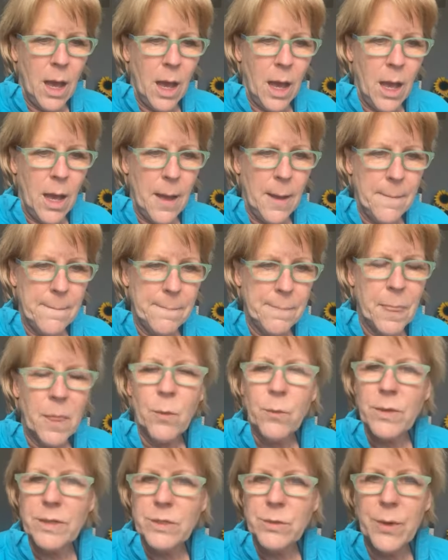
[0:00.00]
Um,
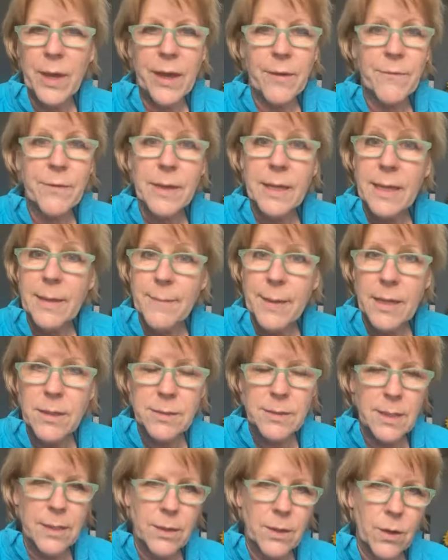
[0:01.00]
we do have
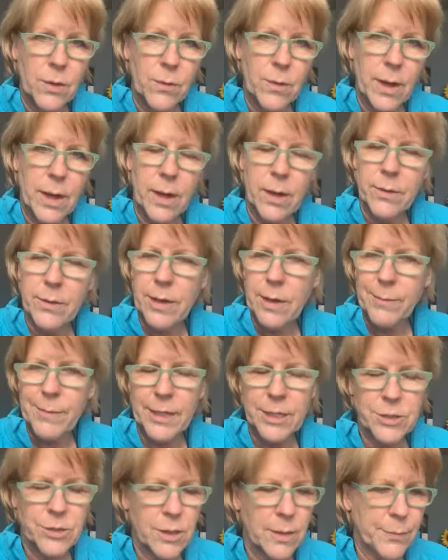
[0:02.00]
emails that go out. I'll
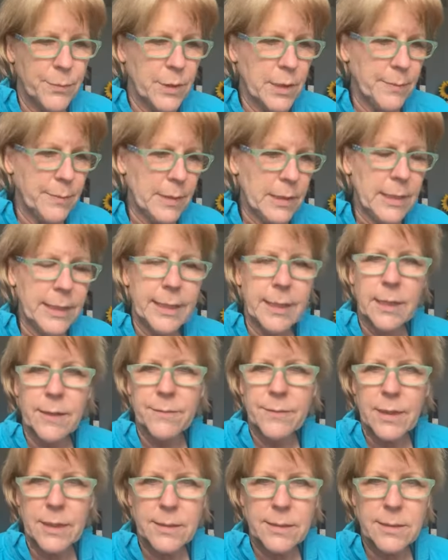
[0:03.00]
make sure I put up a link
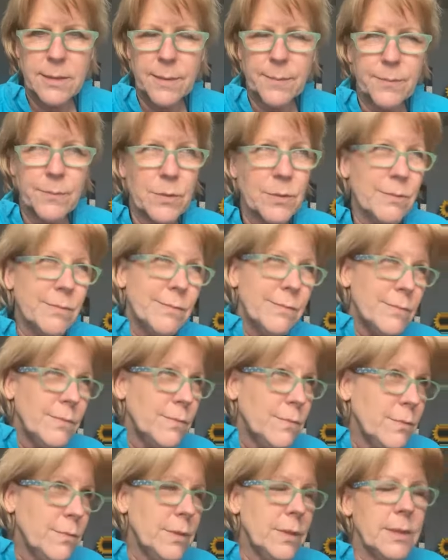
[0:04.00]
if that's something we're
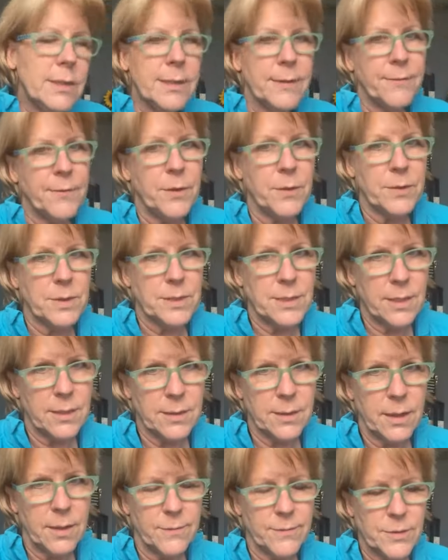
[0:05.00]
really focused on
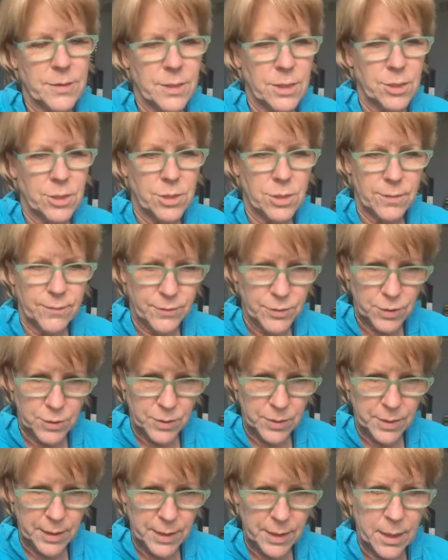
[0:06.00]
the conversation of
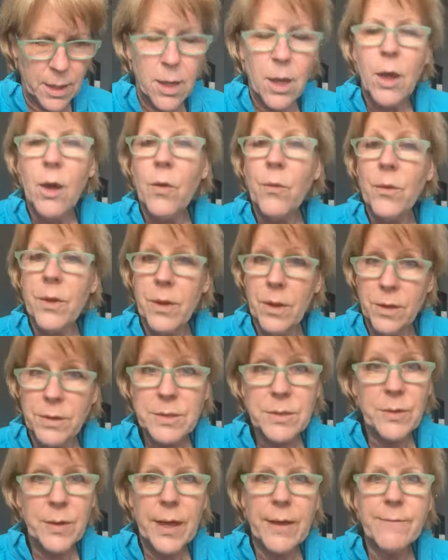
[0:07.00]
joy. We
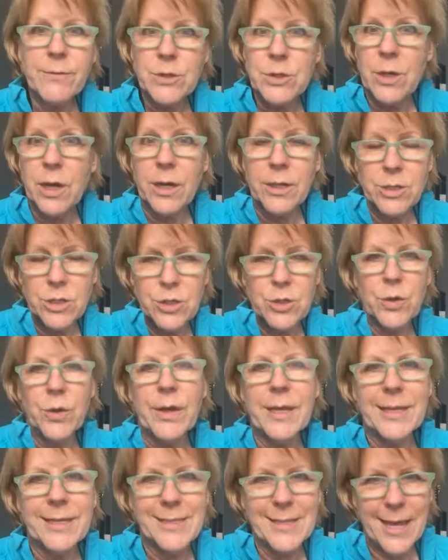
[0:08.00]
also have a uh,
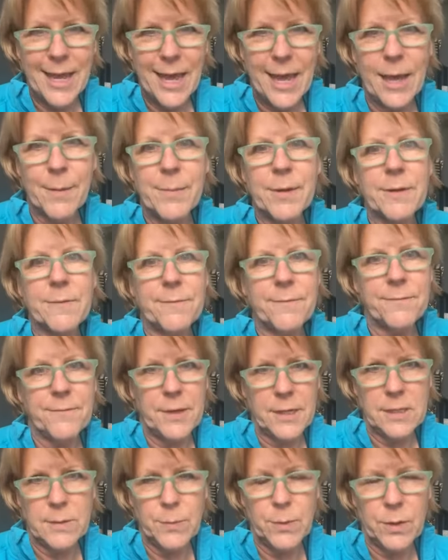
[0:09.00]
Joy is a Habit
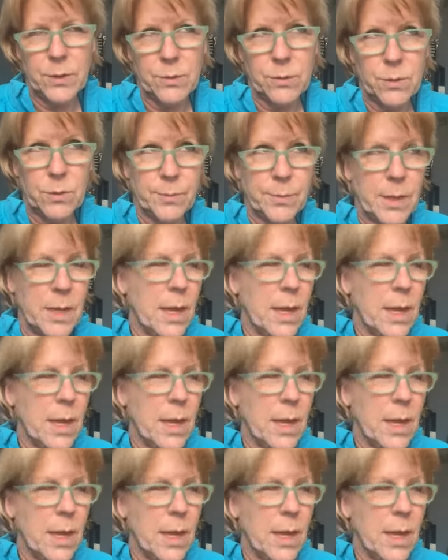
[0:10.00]
Facebook group.